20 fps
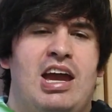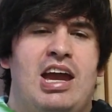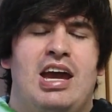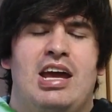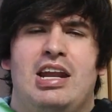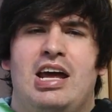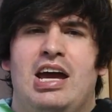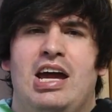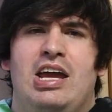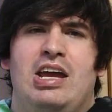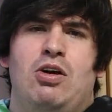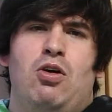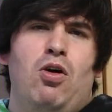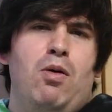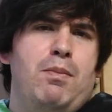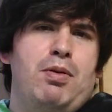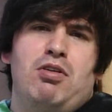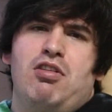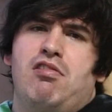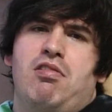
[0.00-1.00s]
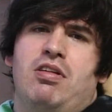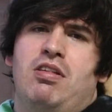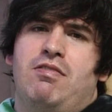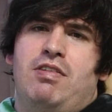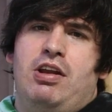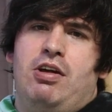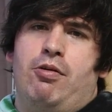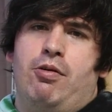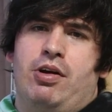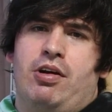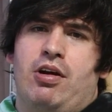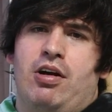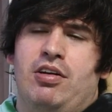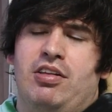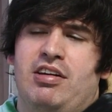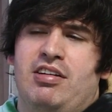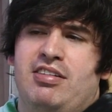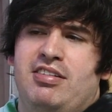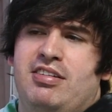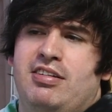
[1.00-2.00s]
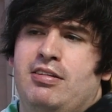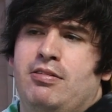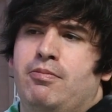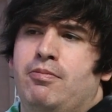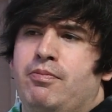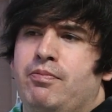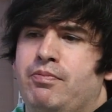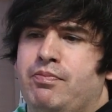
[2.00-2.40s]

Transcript: and I hope you enjoyed the video regardless.